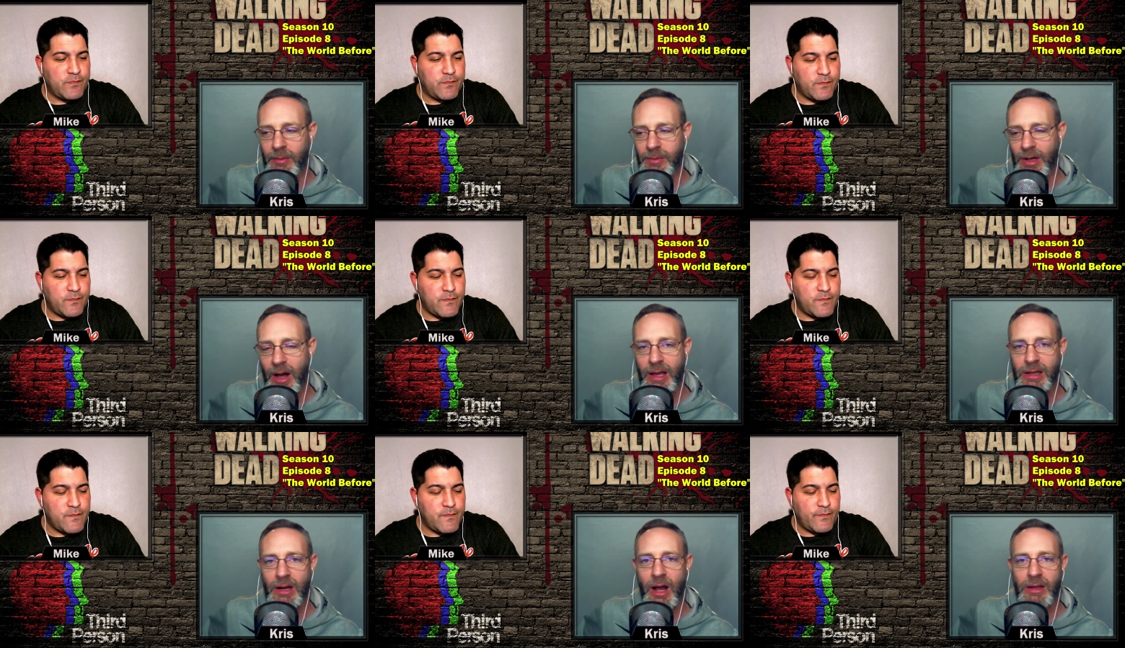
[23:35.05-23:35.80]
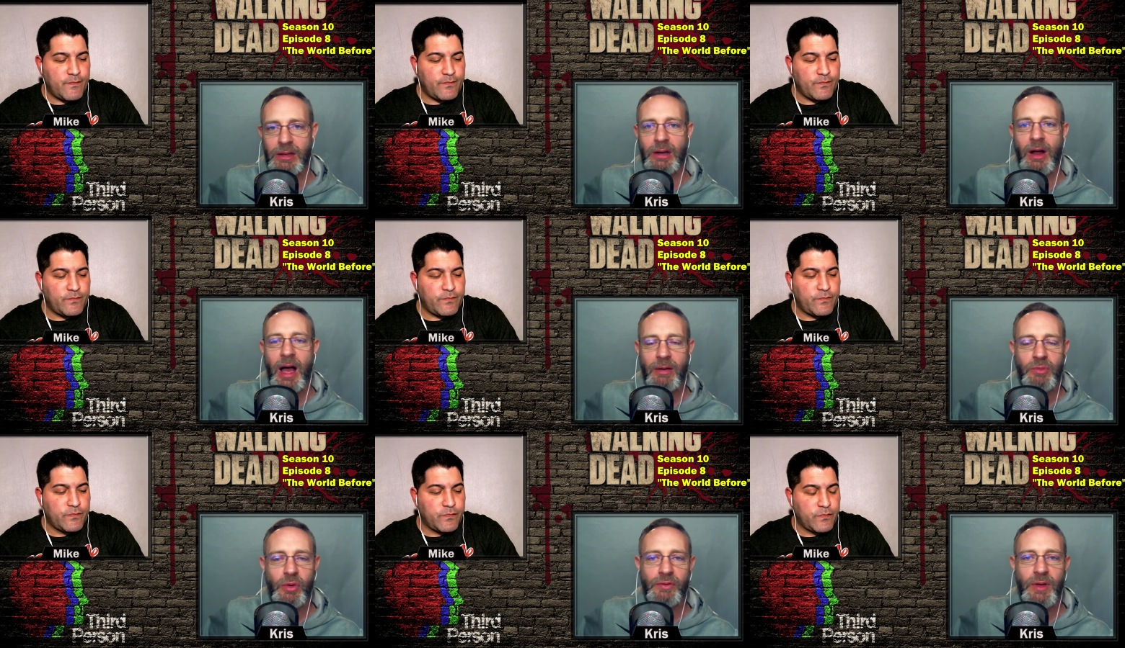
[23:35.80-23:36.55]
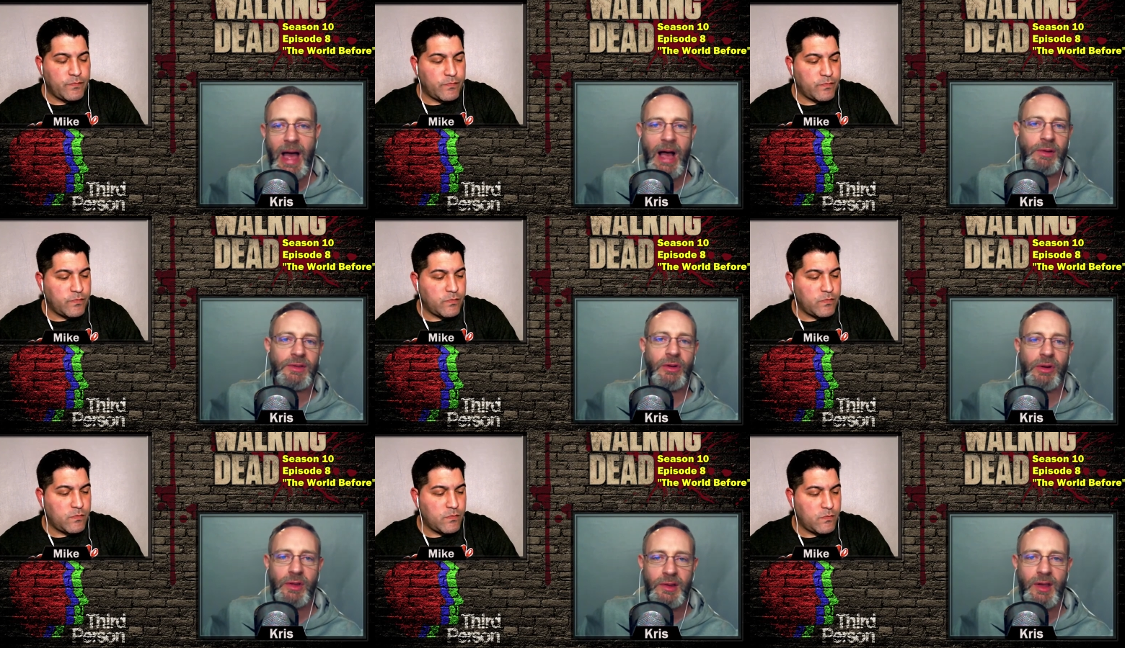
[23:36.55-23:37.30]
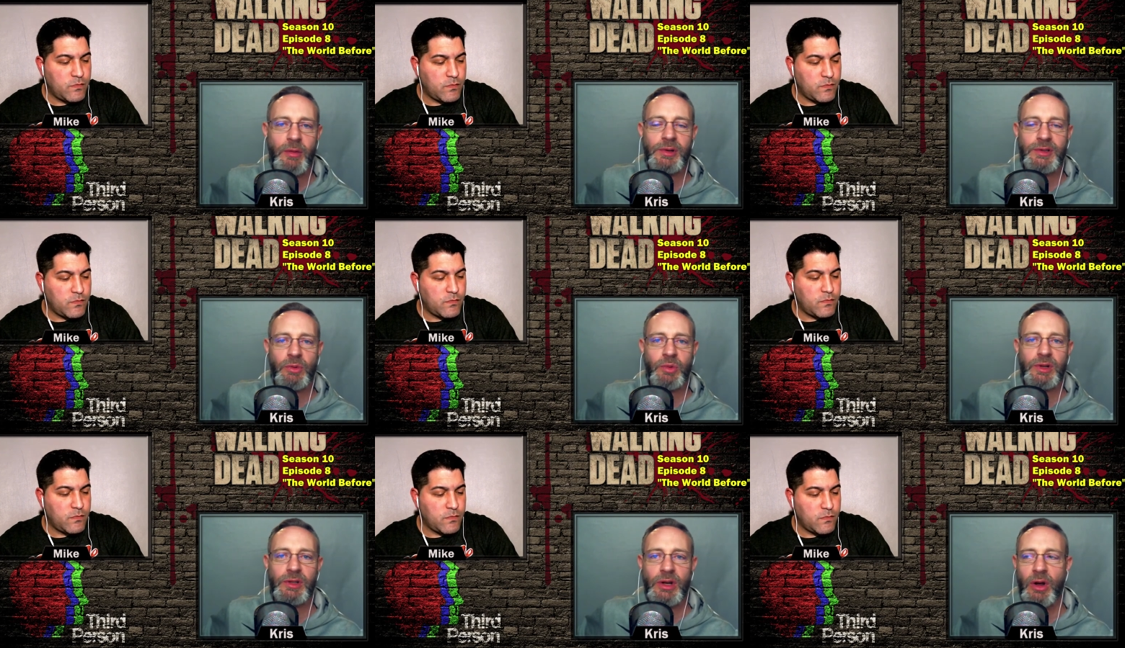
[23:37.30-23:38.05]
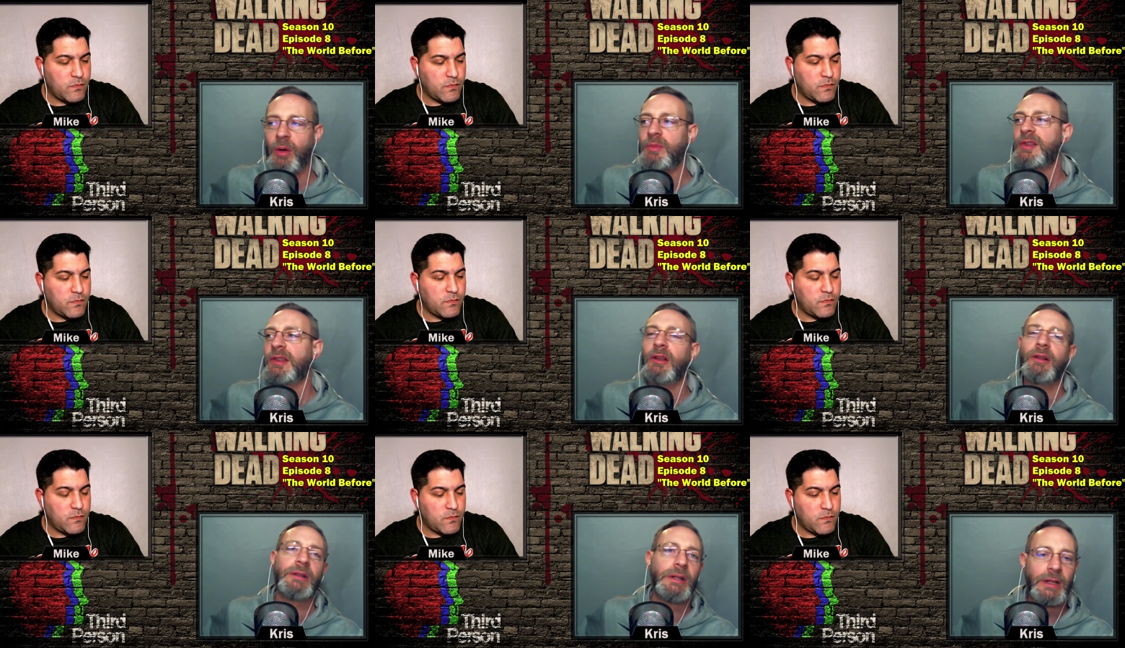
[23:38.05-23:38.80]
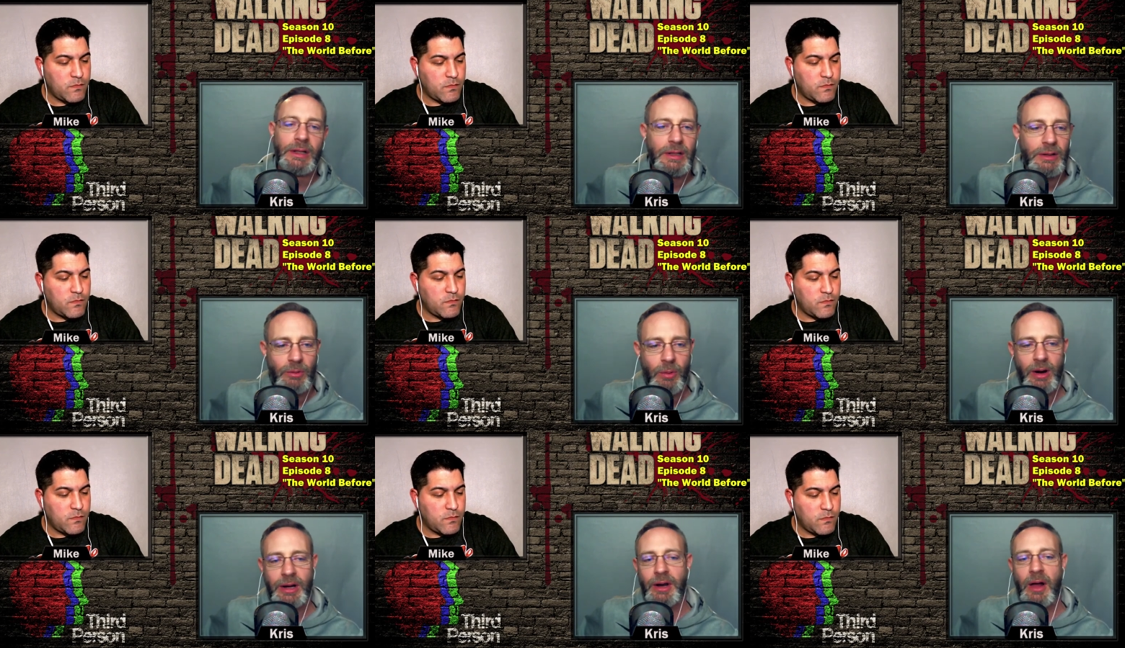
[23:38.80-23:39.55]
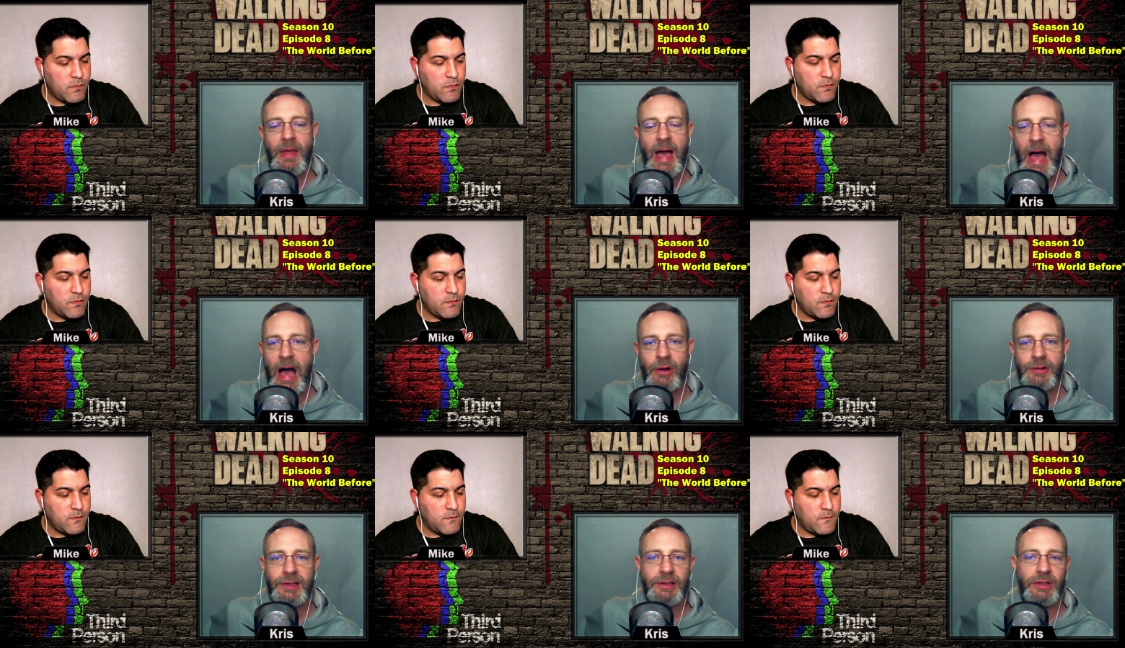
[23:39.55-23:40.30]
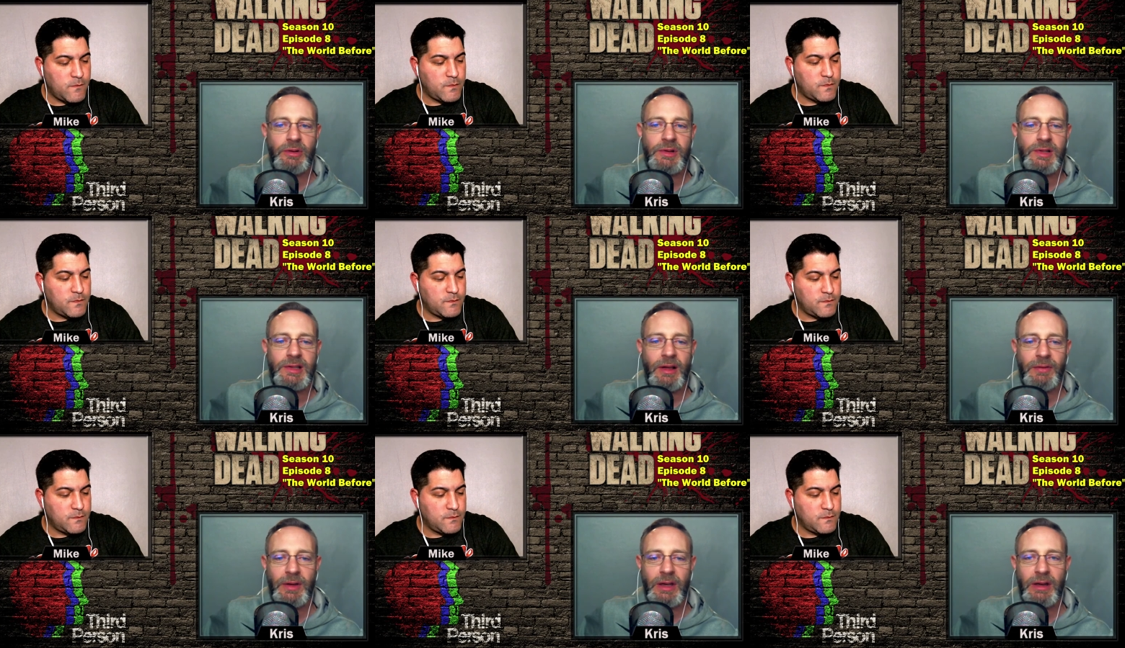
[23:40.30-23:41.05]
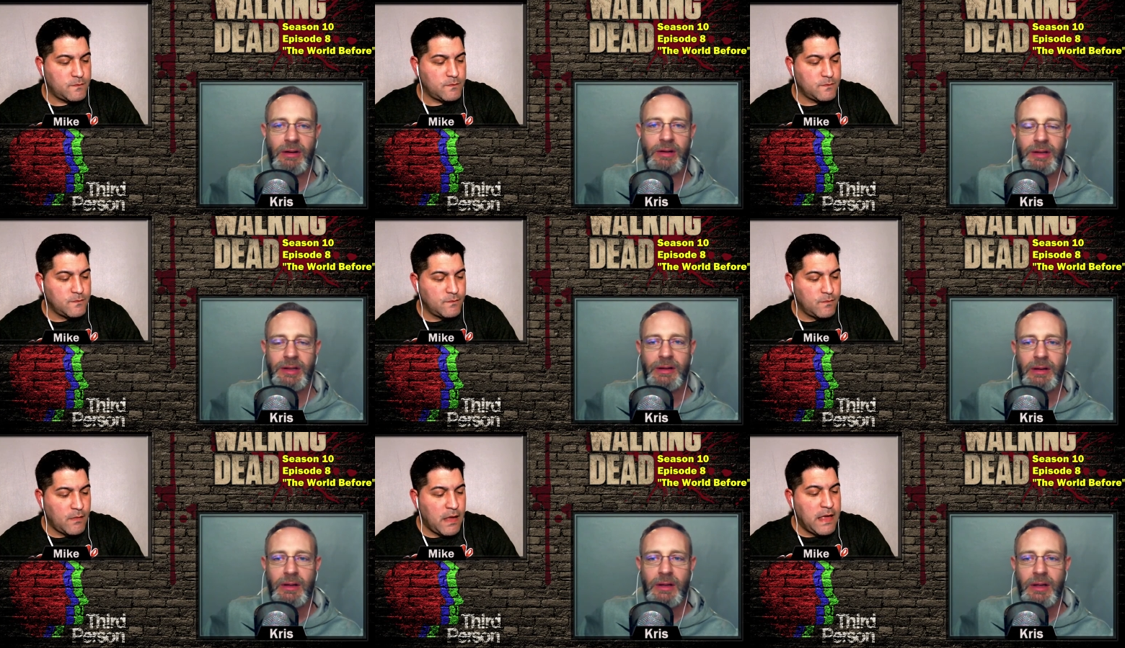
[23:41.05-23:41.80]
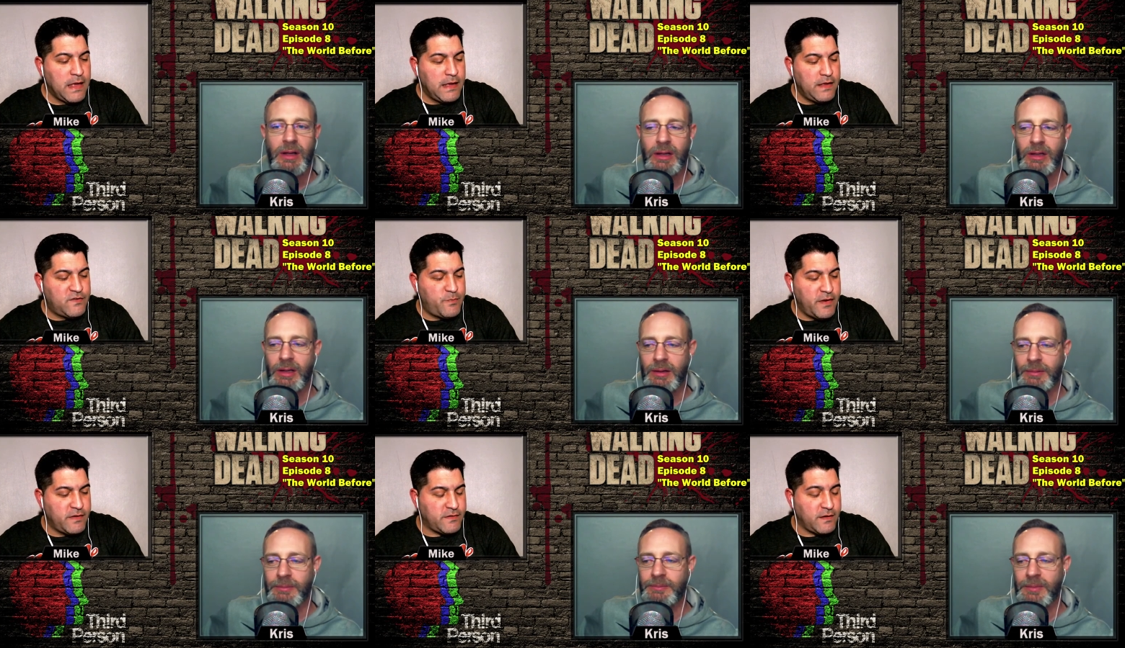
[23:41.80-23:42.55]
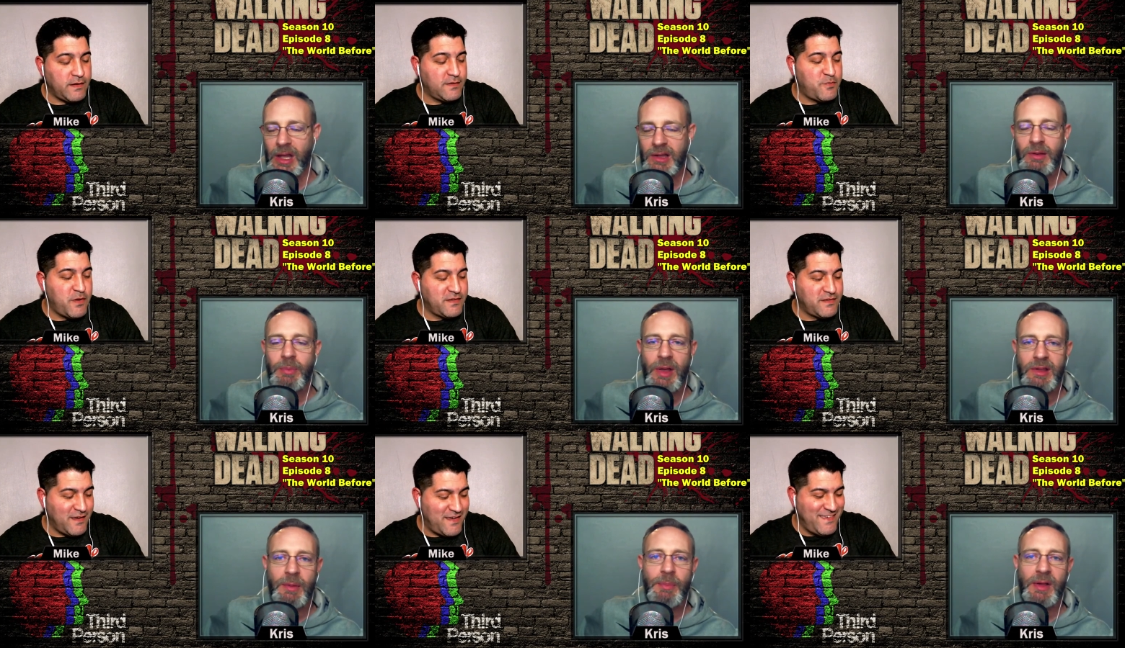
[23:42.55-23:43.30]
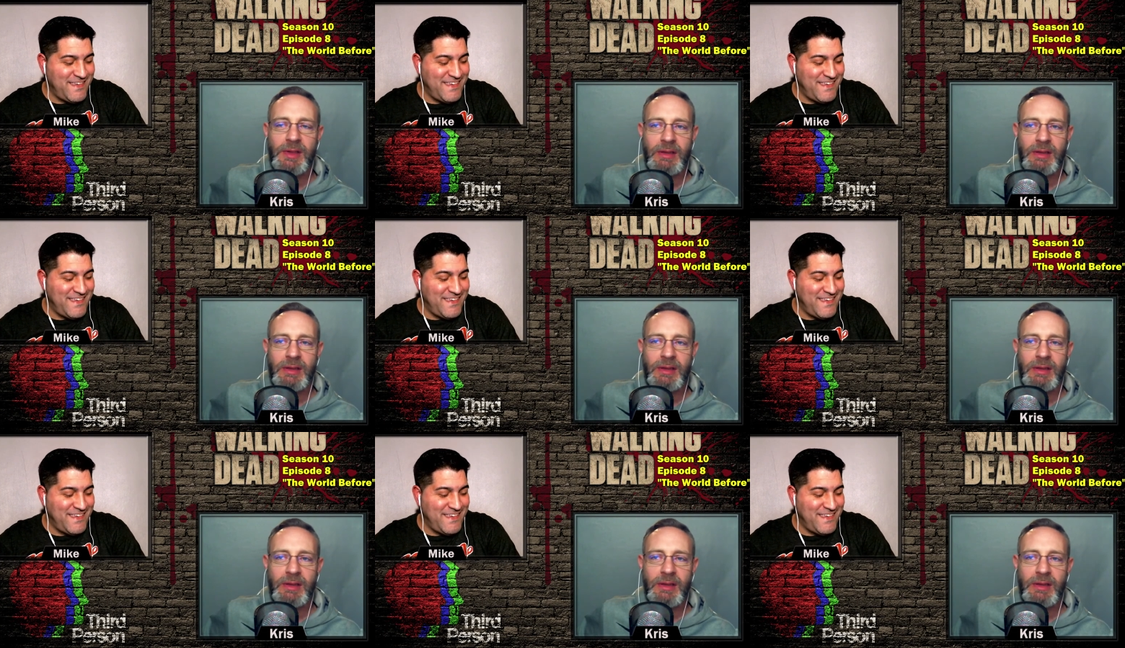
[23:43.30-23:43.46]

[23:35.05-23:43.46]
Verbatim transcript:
Speaker 1: you know, I you know, I, you know, I moved the house during the summer, so we're you know, I'm still working on the house and doing stuff here, and it's busy. It's, it's busy. a it's a busy